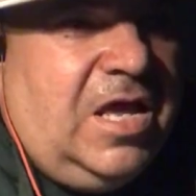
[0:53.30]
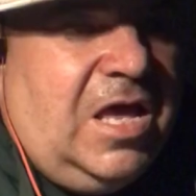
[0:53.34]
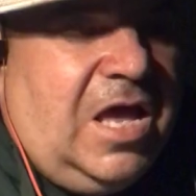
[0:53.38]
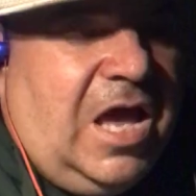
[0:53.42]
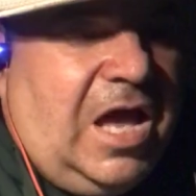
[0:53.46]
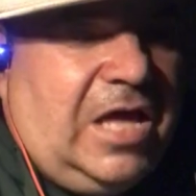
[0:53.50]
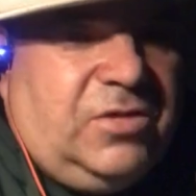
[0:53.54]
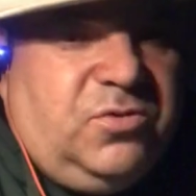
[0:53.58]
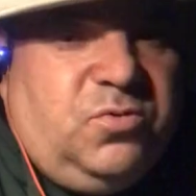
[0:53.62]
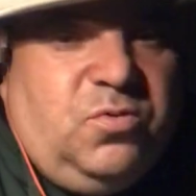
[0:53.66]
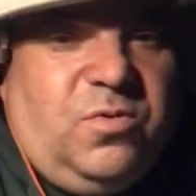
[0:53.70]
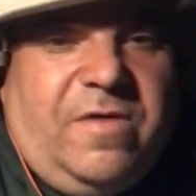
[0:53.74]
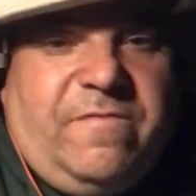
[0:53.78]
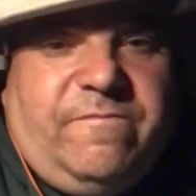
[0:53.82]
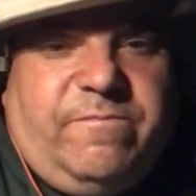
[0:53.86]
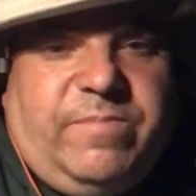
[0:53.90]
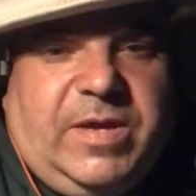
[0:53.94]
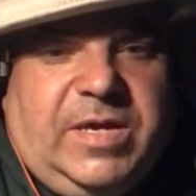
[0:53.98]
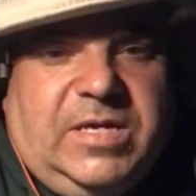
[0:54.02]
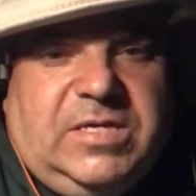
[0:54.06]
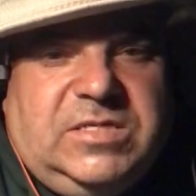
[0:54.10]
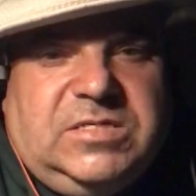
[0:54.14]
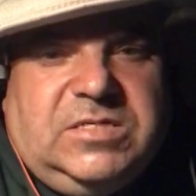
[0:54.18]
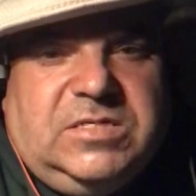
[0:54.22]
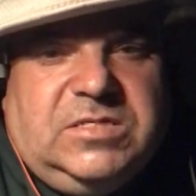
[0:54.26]
I do have
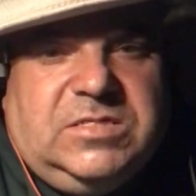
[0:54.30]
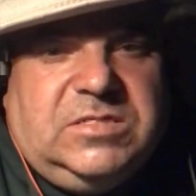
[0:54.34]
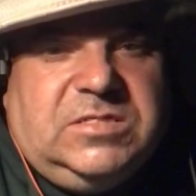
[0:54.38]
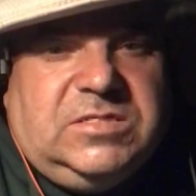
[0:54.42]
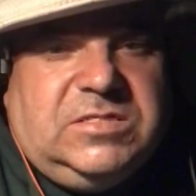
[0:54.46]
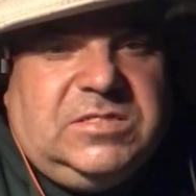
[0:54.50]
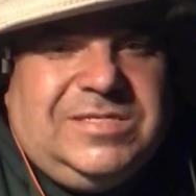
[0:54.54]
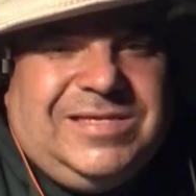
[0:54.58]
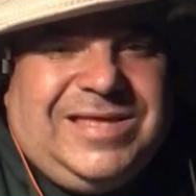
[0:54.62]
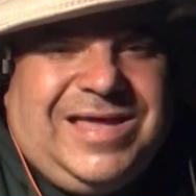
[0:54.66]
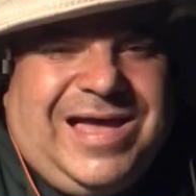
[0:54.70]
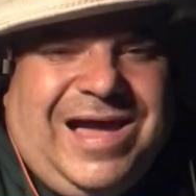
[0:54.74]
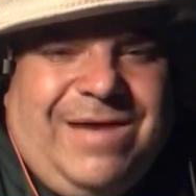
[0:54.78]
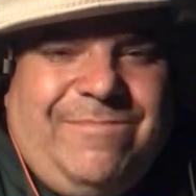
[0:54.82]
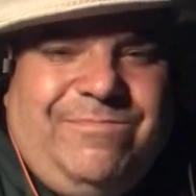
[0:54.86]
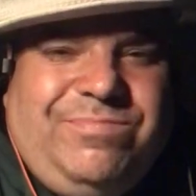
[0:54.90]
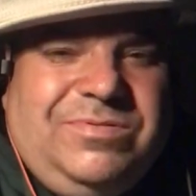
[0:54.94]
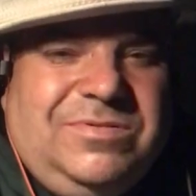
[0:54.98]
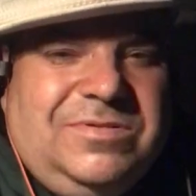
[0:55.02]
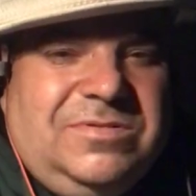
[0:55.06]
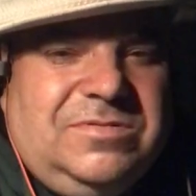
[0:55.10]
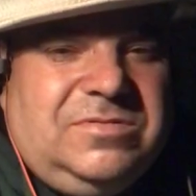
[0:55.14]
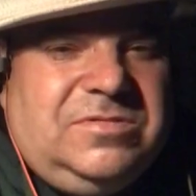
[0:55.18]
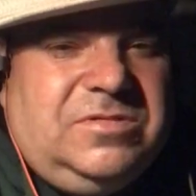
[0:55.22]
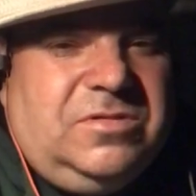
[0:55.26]
patience. I
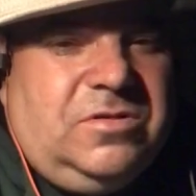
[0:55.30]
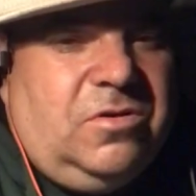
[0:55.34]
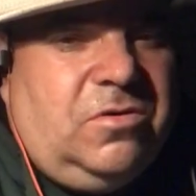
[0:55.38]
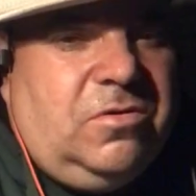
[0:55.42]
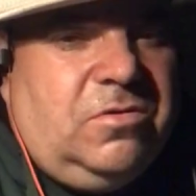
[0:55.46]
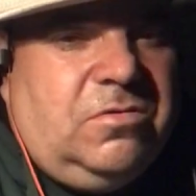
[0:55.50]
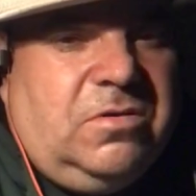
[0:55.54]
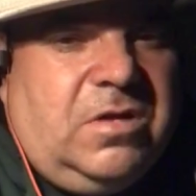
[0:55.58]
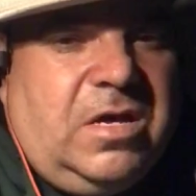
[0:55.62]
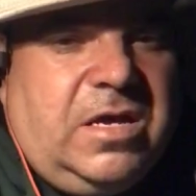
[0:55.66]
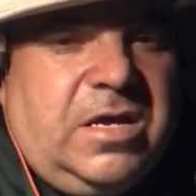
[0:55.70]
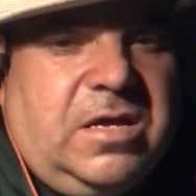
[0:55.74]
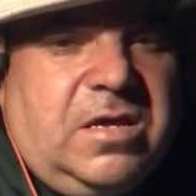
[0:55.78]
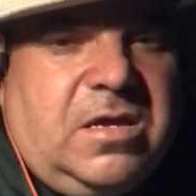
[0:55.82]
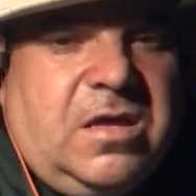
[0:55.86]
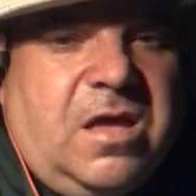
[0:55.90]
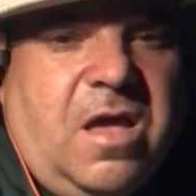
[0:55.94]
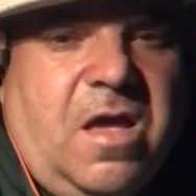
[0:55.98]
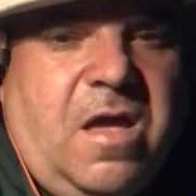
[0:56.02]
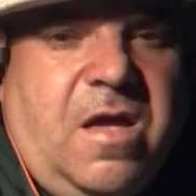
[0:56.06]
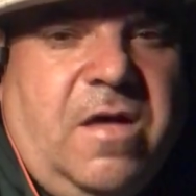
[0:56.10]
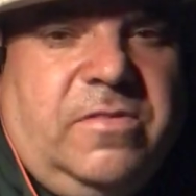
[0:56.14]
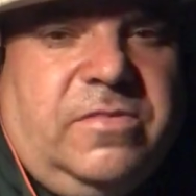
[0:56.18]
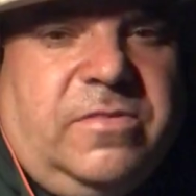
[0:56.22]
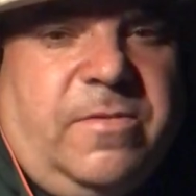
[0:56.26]
believe, like
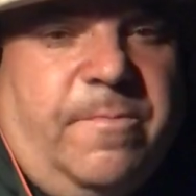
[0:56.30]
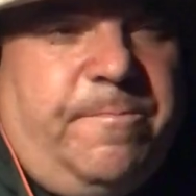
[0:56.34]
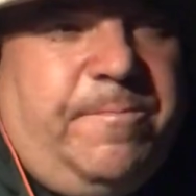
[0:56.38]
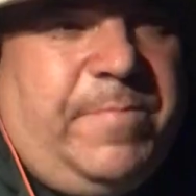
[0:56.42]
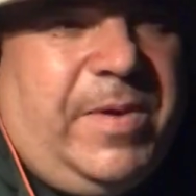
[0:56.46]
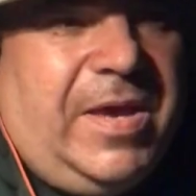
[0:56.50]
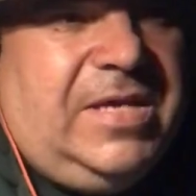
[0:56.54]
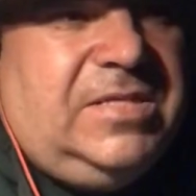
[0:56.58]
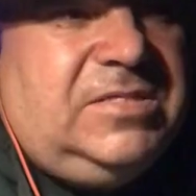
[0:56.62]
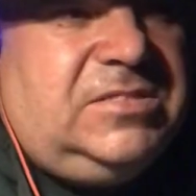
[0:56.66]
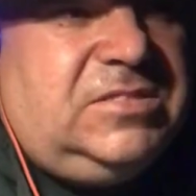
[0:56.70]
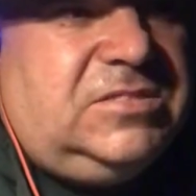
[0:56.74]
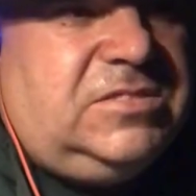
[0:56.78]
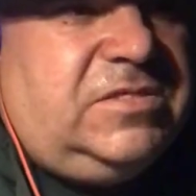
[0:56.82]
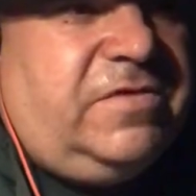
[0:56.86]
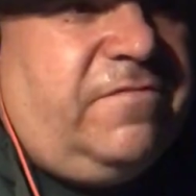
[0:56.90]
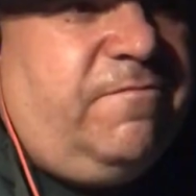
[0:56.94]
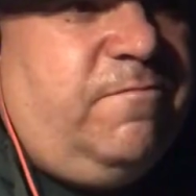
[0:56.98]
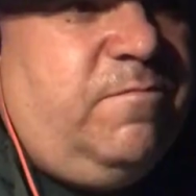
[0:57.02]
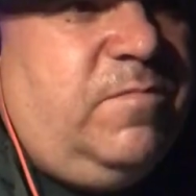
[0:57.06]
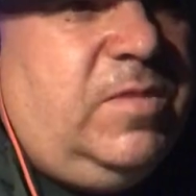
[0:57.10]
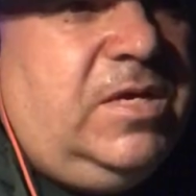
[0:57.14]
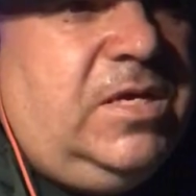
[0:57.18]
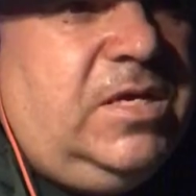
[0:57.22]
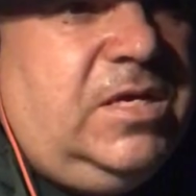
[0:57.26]
the basis of
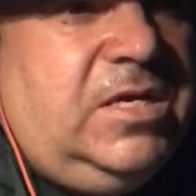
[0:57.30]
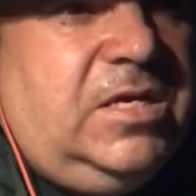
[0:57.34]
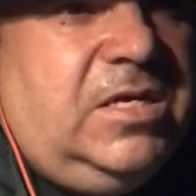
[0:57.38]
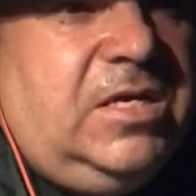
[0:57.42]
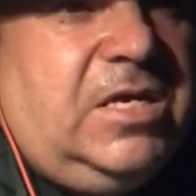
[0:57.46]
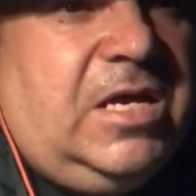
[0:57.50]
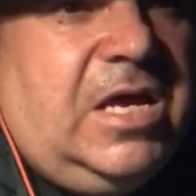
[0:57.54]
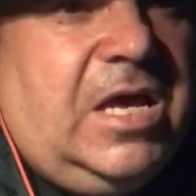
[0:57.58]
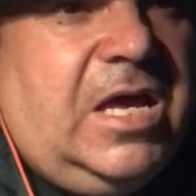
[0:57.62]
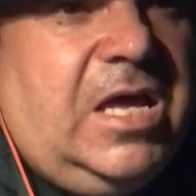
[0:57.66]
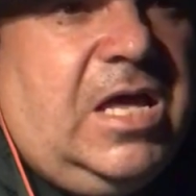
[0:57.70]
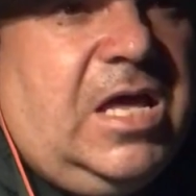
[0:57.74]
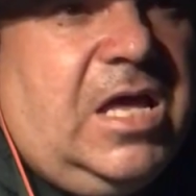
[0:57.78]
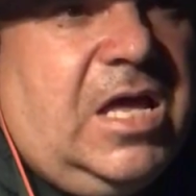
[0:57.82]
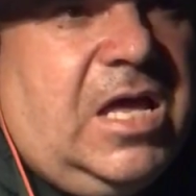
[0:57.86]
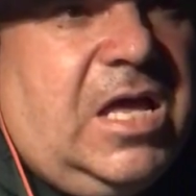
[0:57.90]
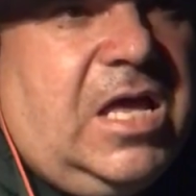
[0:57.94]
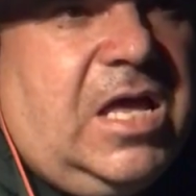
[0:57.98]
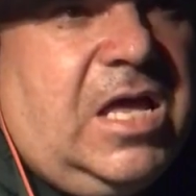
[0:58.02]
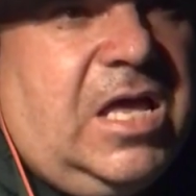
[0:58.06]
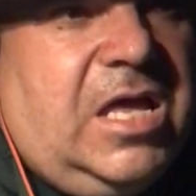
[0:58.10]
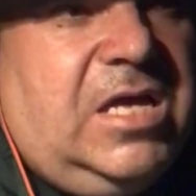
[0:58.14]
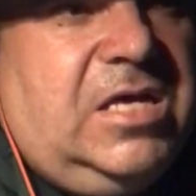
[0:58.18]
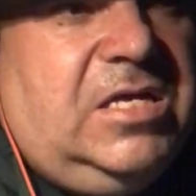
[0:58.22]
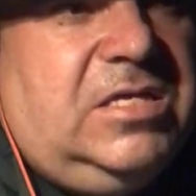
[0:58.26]
me
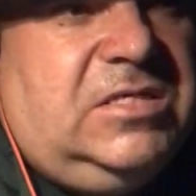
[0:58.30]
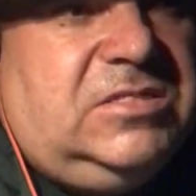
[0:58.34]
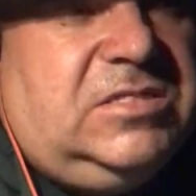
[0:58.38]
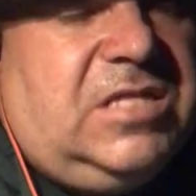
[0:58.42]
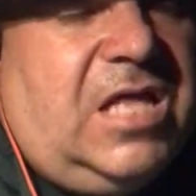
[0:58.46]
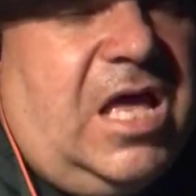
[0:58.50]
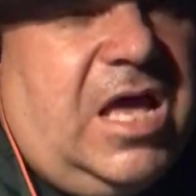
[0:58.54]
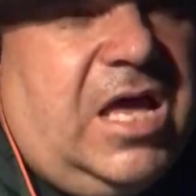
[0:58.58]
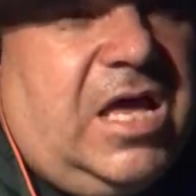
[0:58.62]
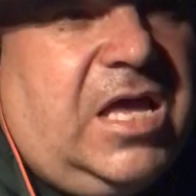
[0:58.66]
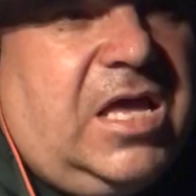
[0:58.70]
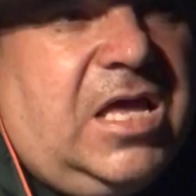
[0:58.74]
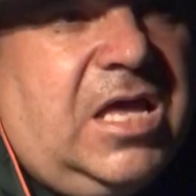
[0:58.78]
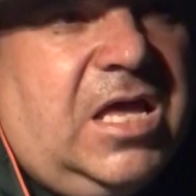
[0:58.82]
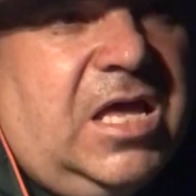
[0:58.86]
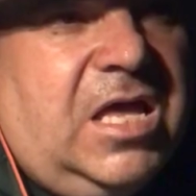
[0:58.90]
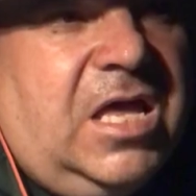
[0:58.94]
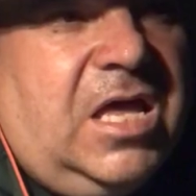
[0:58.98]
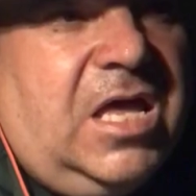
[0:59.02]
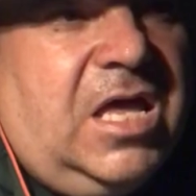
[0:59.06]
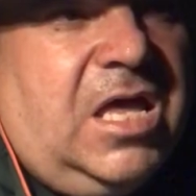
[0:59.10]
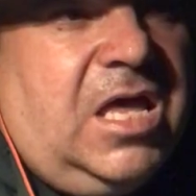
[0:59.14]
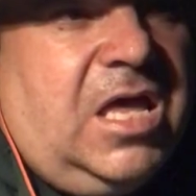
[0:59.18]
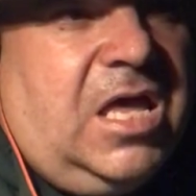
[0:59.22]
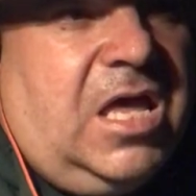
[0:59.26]
is like
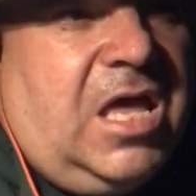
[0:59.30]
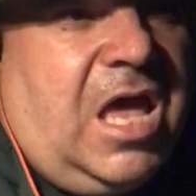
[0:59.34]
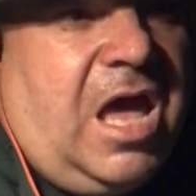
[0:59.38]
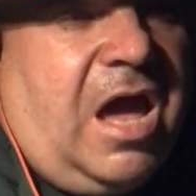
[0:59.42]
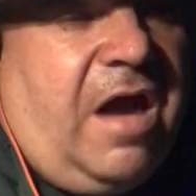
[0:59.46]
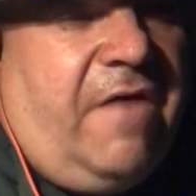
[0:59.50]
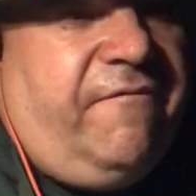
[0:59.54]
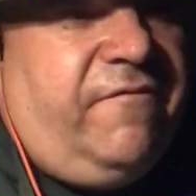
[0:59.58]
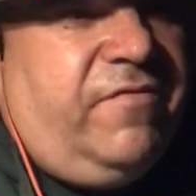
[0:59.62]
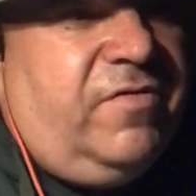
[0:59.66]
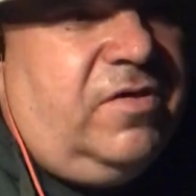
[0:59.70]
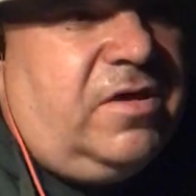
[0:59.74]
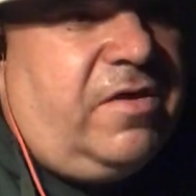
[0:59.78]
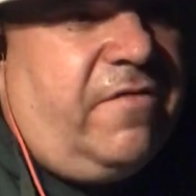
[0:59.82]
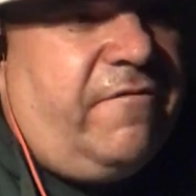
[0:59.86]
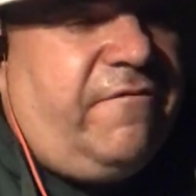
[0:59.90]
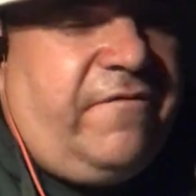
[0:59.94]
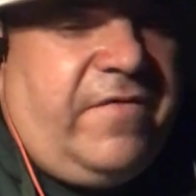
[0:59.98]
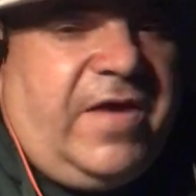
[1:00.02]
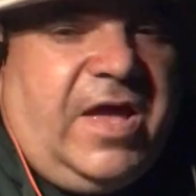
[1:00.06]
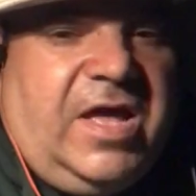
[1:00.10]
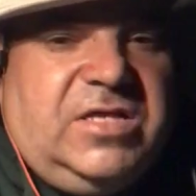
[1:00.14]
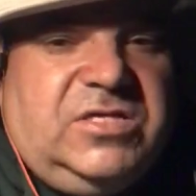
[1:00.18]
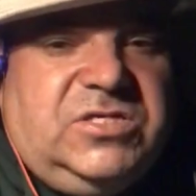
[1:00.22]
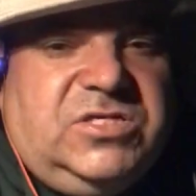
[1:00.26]
I feel like a
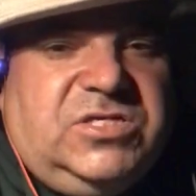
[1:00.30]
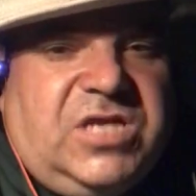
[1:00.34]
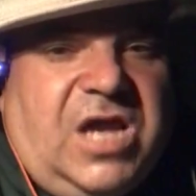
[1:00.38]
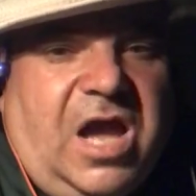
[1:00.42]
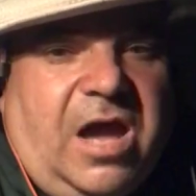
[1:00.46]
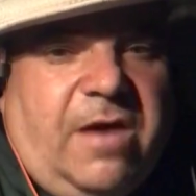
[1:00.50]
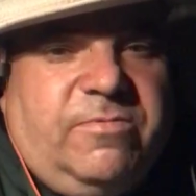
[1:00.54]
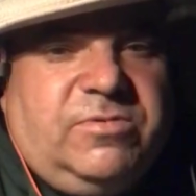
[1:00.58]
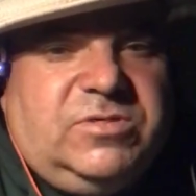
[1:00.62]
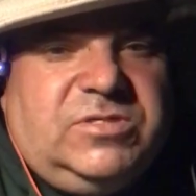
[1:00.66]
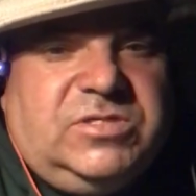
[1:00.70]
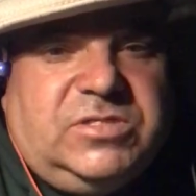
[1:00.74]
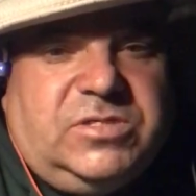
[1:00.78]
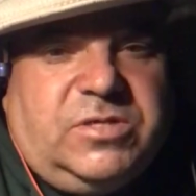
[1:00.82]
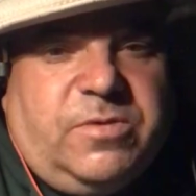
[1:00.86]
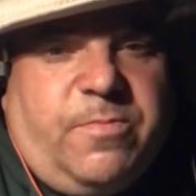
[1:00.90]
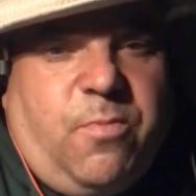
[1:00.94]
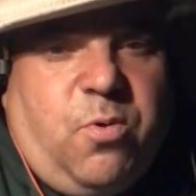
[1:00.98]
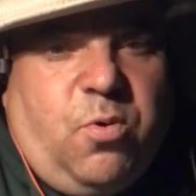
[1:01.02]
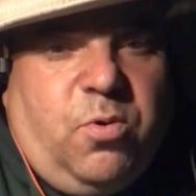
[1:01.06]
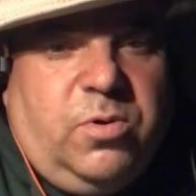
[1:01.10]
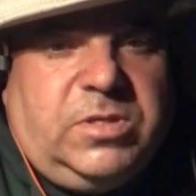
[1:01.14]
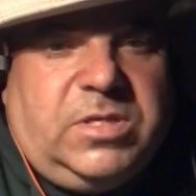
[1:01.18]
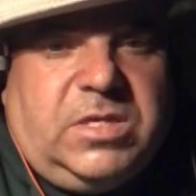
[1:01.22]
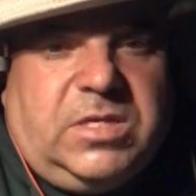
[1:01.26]
fan's job is to
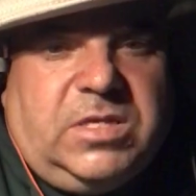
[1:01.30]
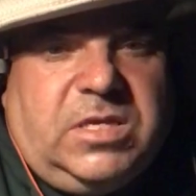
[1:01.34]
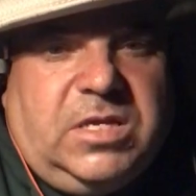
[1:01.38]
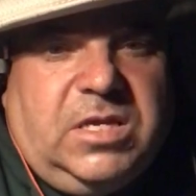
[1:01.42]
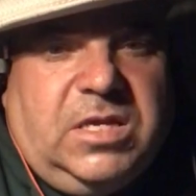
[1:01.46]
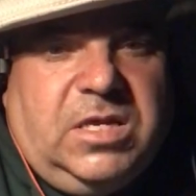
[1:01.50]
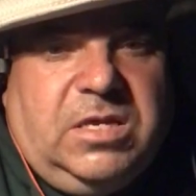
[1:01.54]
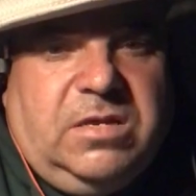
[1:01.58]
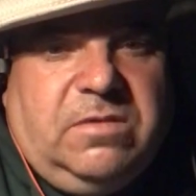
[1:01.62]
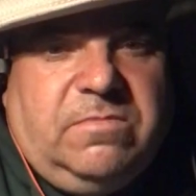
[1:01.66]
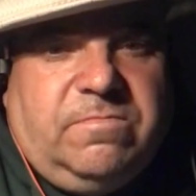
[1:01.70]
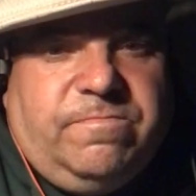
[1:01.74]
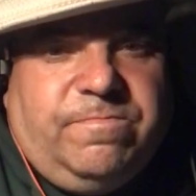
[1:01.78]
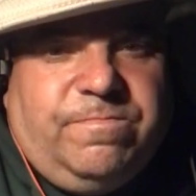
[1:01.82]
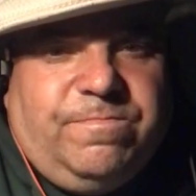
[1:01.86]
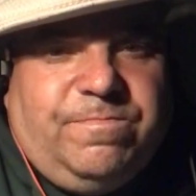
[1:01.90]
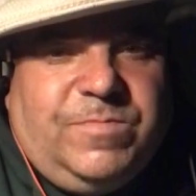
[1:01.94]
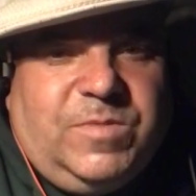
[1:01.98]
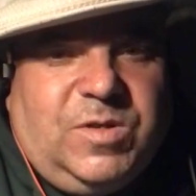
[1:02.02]
support the team.